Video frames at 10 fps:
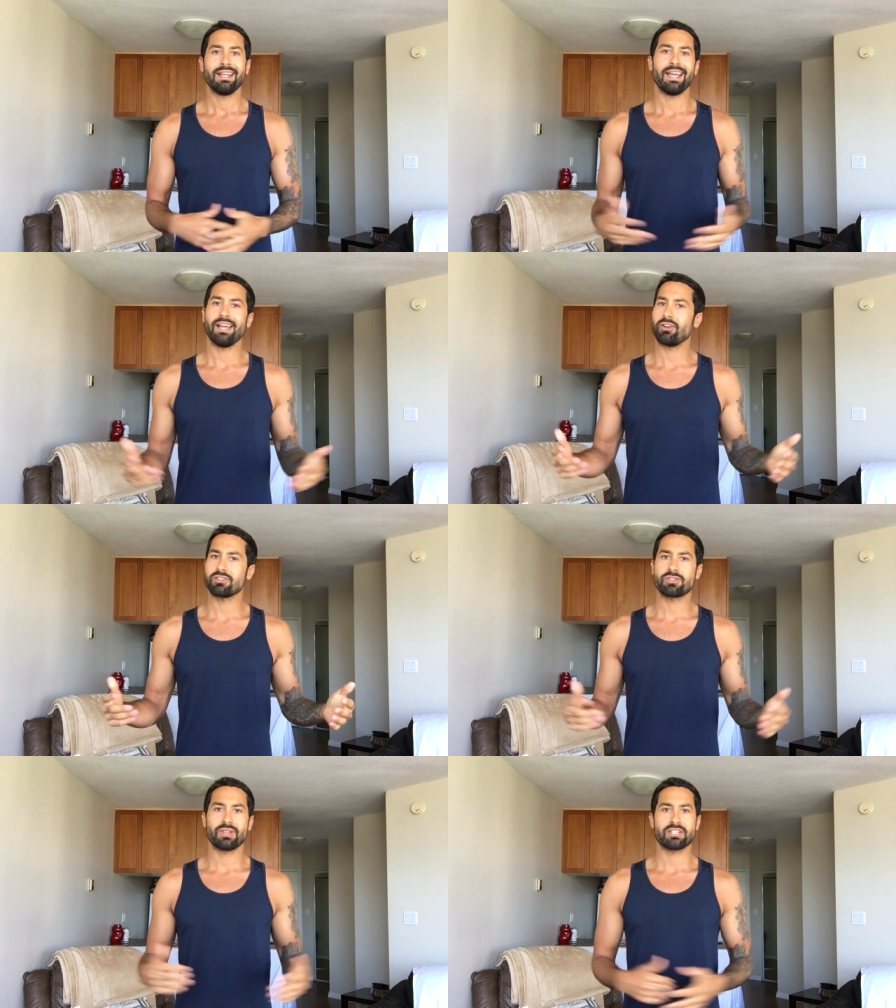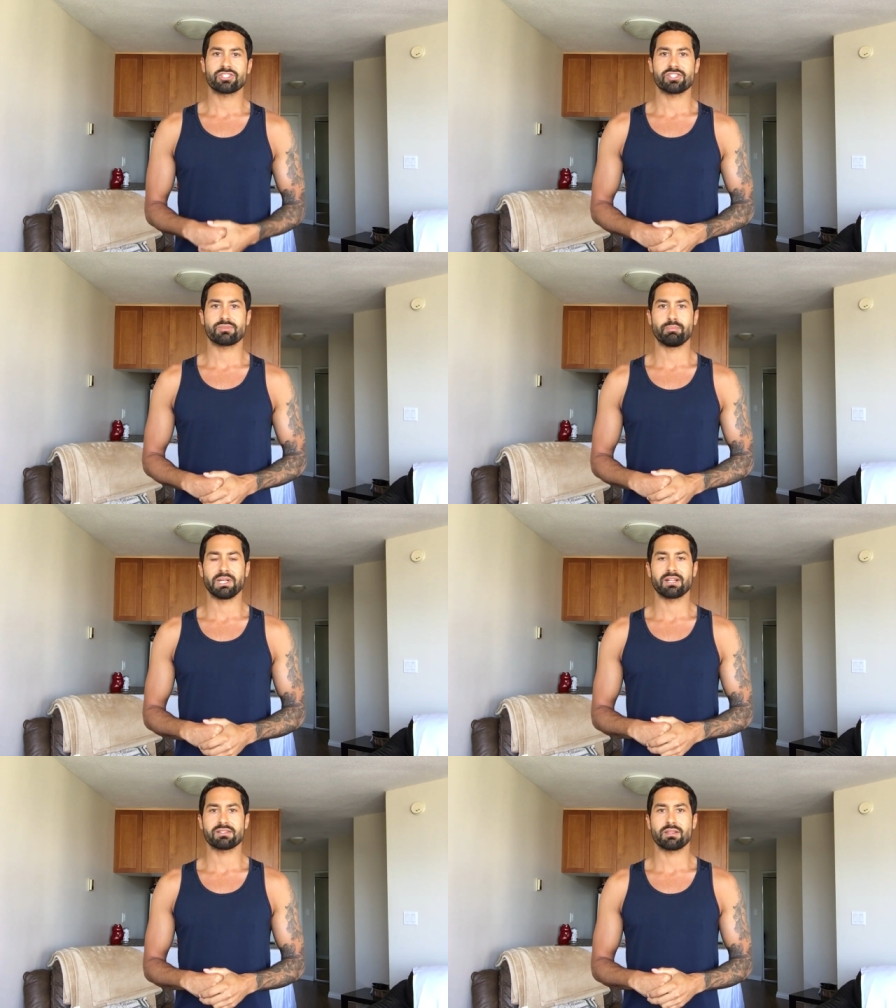And also that's just
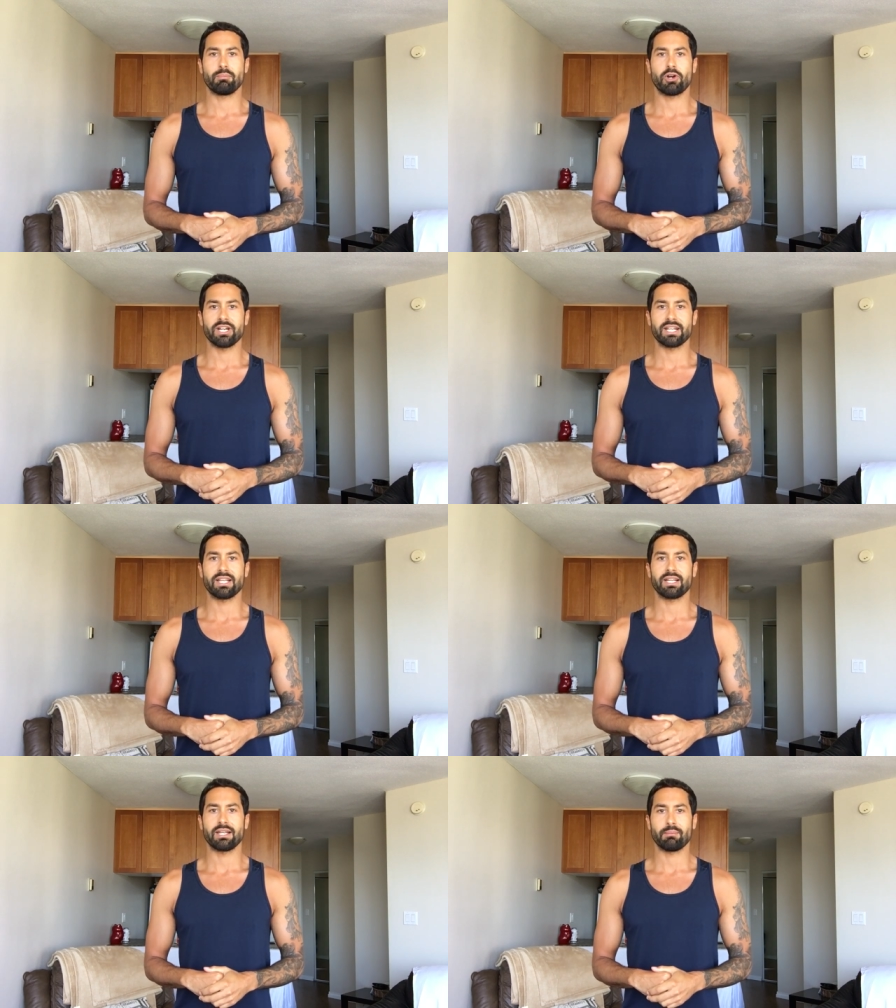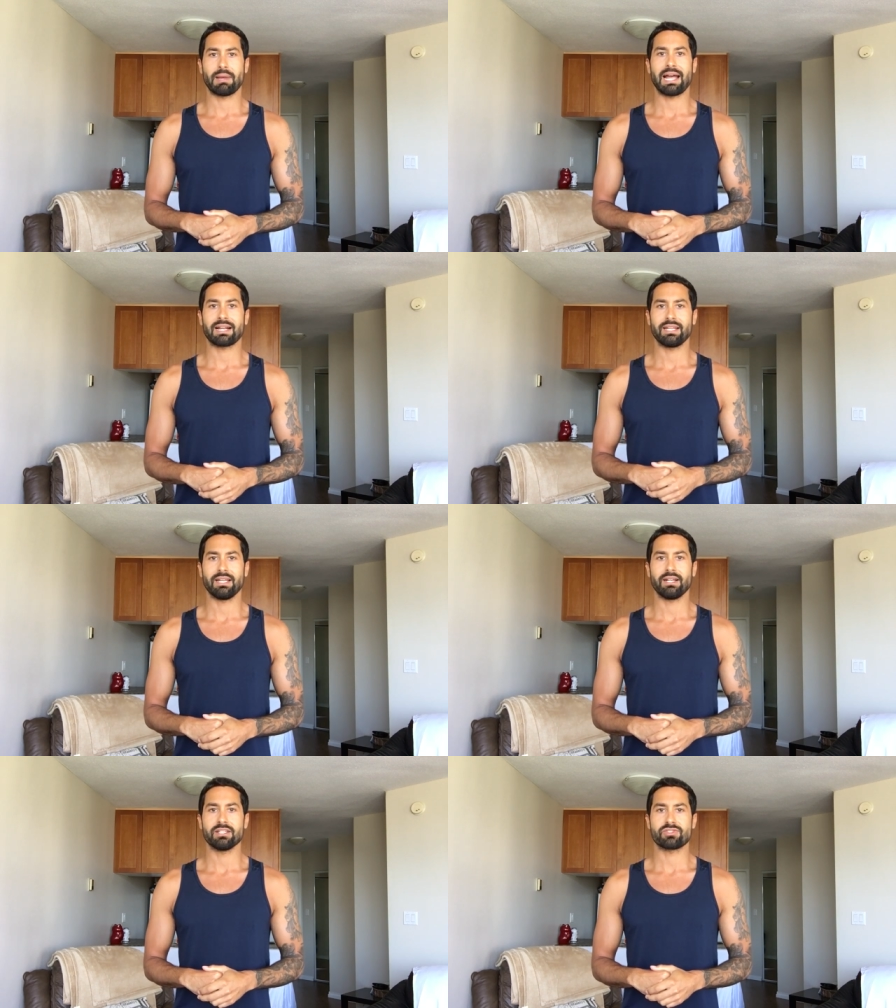because the body kicking back
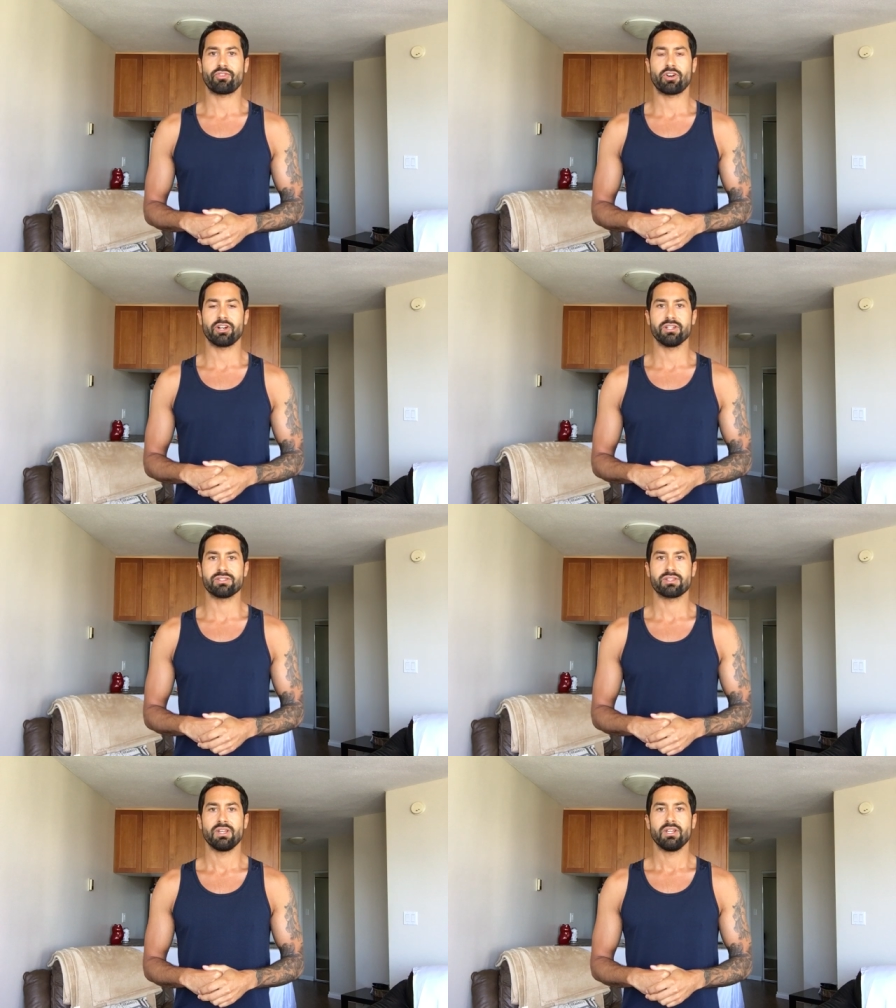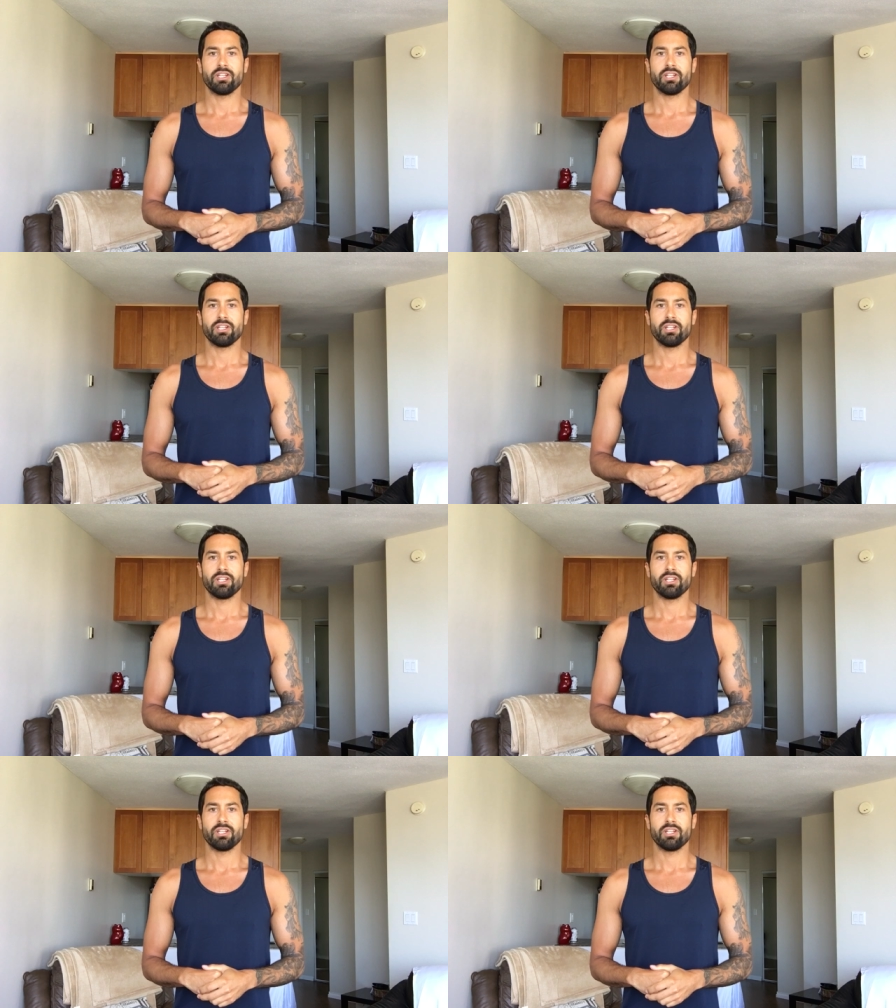in as far as